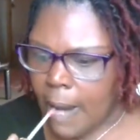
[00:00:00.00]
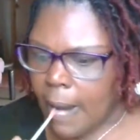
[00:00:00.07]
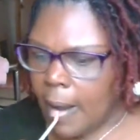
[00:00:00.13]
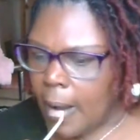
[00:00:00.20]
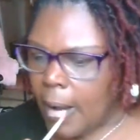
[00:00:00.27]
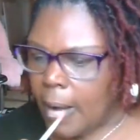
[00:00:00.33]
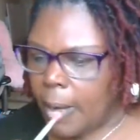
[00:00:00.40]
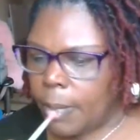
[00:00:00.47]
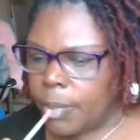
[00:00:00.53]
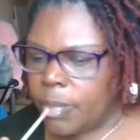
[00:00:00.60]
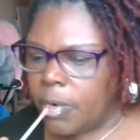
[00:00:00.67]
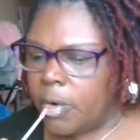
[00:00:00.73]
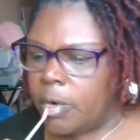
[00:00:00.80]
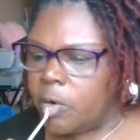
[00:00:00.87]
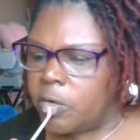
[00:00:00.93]

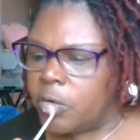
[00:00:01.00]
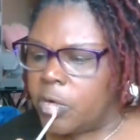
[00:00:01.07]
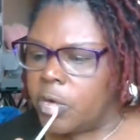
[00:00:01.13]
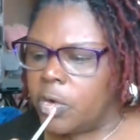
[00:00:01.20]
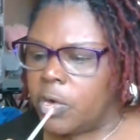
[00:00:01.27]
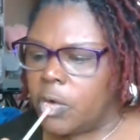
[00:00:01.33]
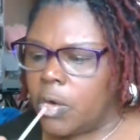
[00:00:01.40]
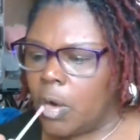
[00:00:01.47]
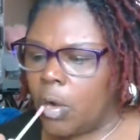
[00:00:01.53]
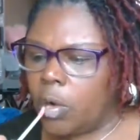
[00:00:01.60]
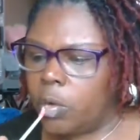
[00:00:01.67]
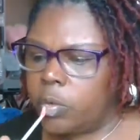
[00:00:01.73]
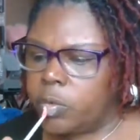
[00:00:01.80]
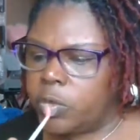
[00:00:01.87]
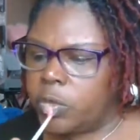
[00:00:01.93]
um,
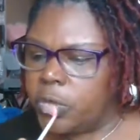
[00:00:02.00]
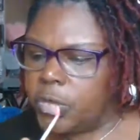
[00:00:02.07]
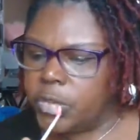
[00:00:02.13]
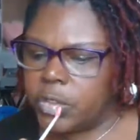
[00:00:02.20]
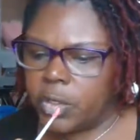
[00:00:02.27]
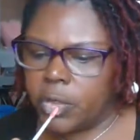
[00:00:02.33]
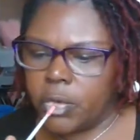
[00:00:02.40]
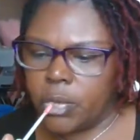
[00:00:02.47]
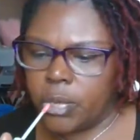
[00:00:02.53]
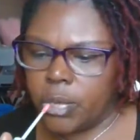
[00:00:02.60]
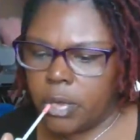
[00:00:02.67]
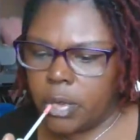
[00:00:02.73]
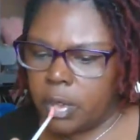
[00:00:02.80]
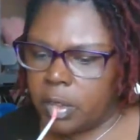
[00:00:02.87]
no do Zoom.